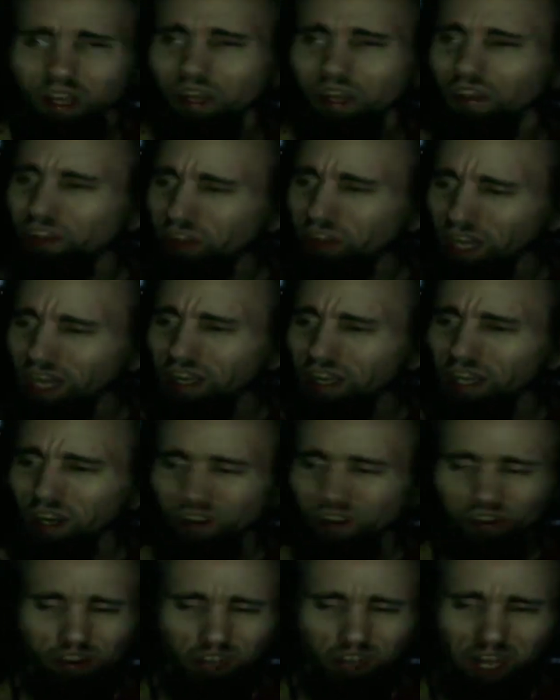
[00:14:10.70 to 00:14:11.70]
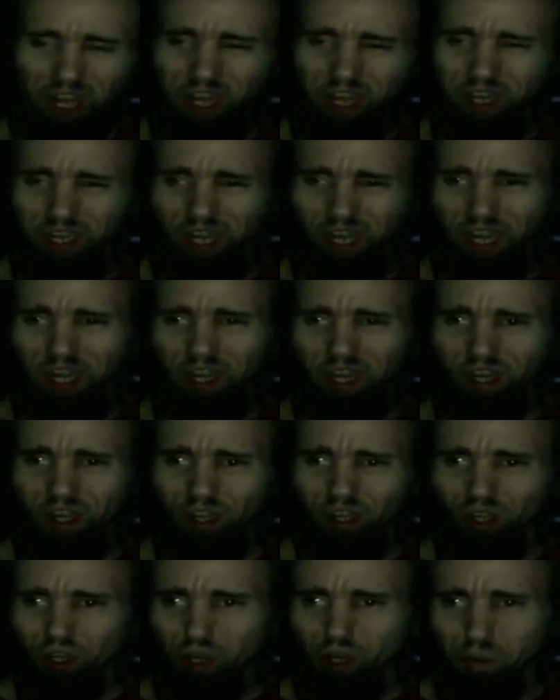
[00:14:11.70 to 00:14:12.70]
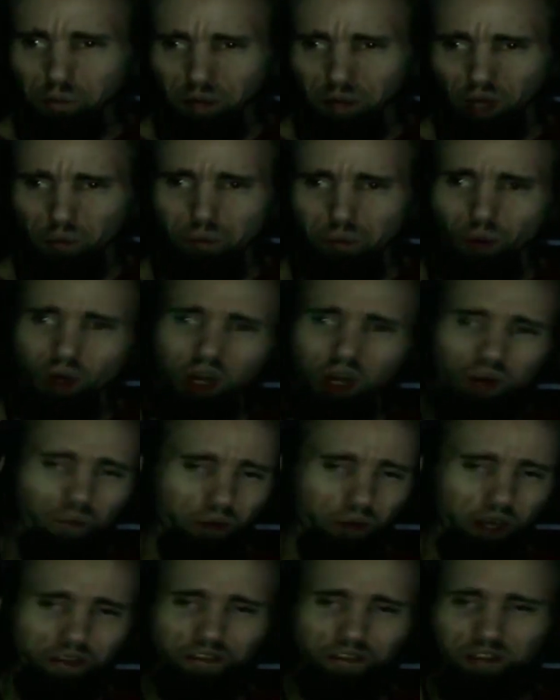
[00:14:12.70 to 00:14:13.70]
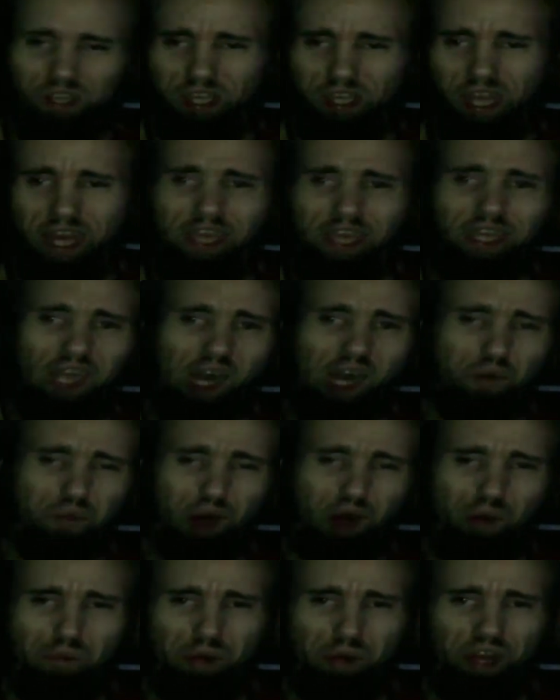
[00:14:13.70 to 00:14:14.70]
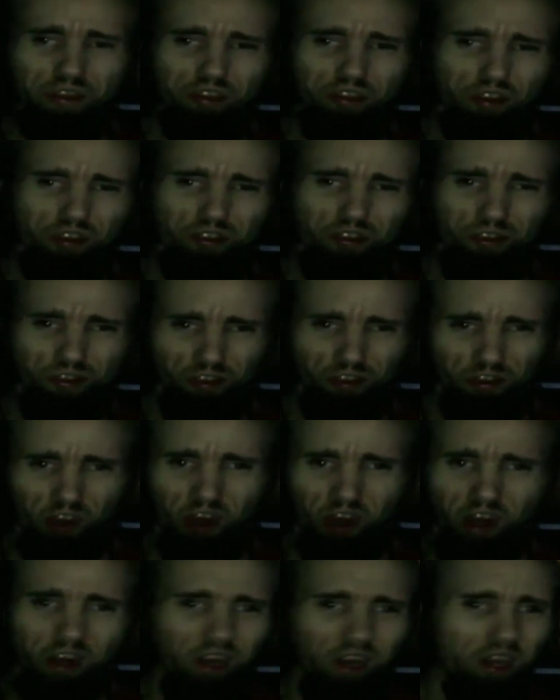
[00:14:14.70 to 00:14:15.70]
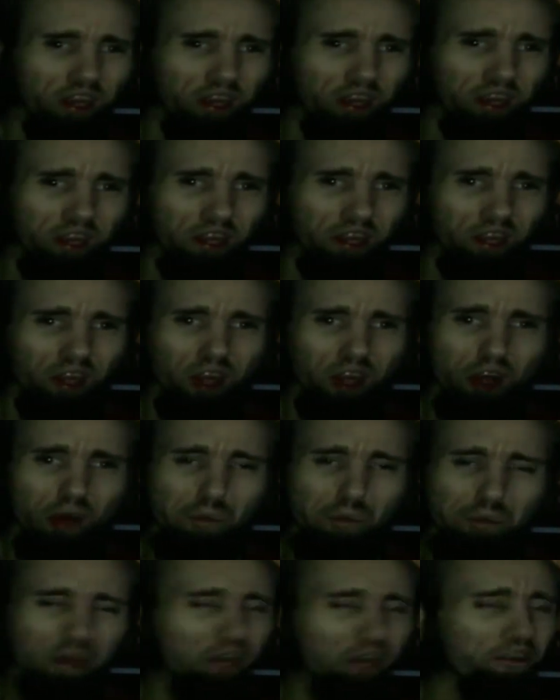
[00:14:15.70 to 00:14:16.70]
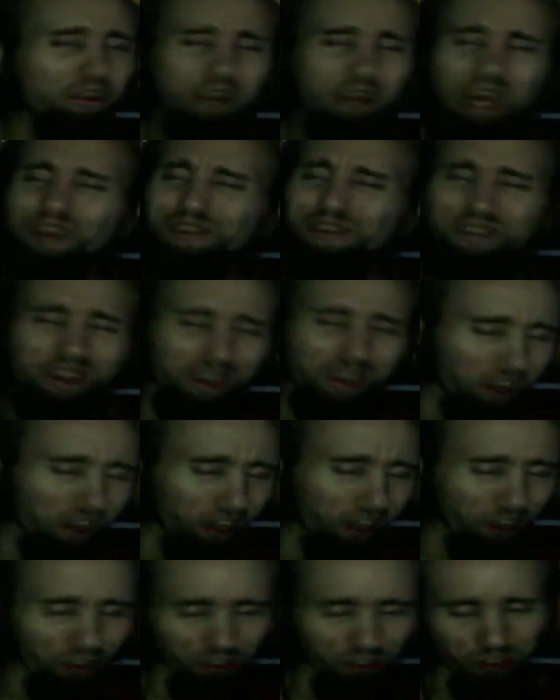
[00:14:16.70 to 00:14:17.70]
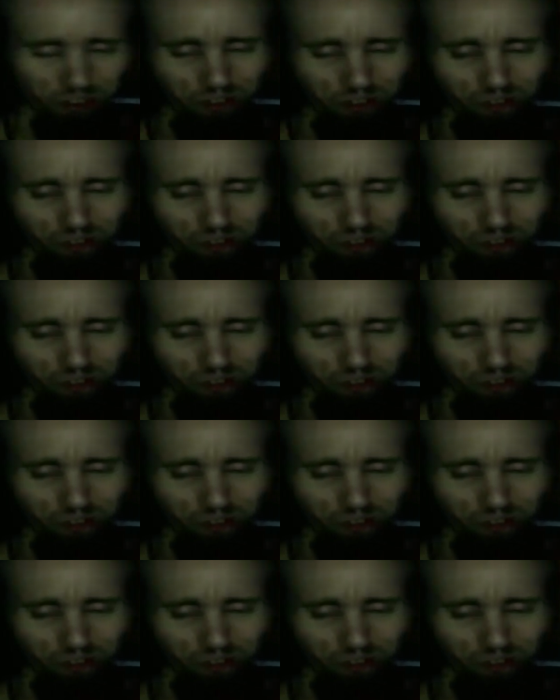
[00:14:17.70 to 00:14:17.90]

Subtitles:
Sitting there saying that my boy Risky ain't got my best interest in heart. Bitch, yes he does.